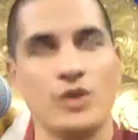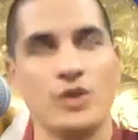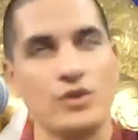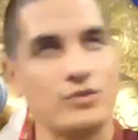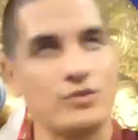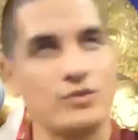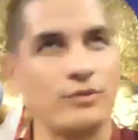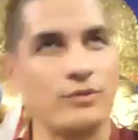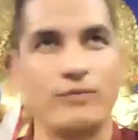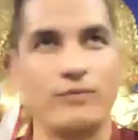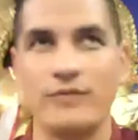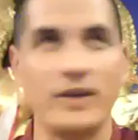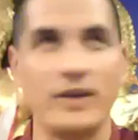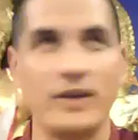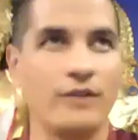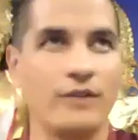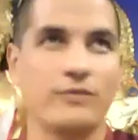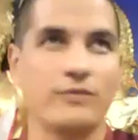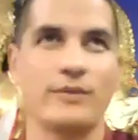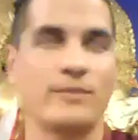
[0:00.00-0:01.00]
So he
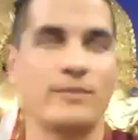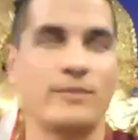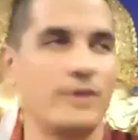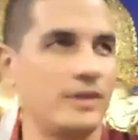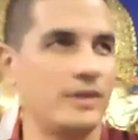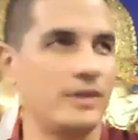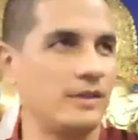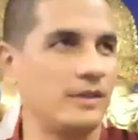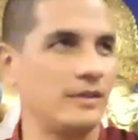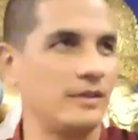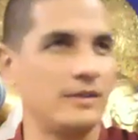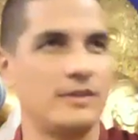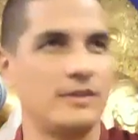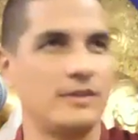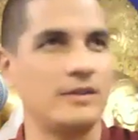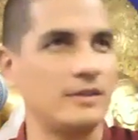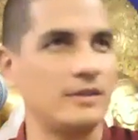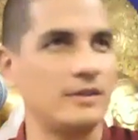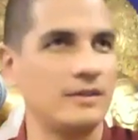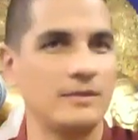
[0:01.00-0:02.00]
fell from
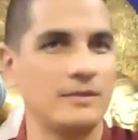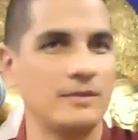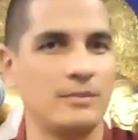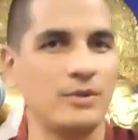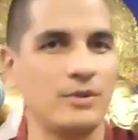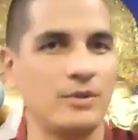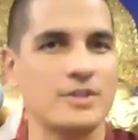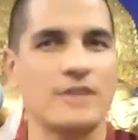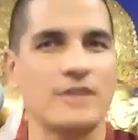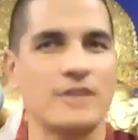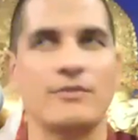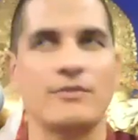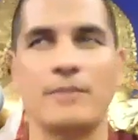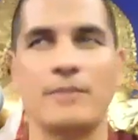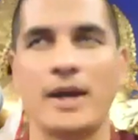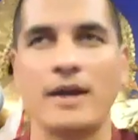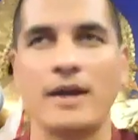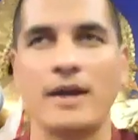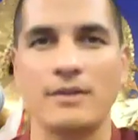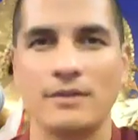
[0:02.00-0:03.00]
the bodhisattva
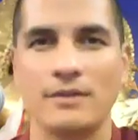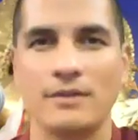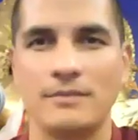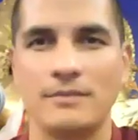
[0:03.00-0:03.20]
path.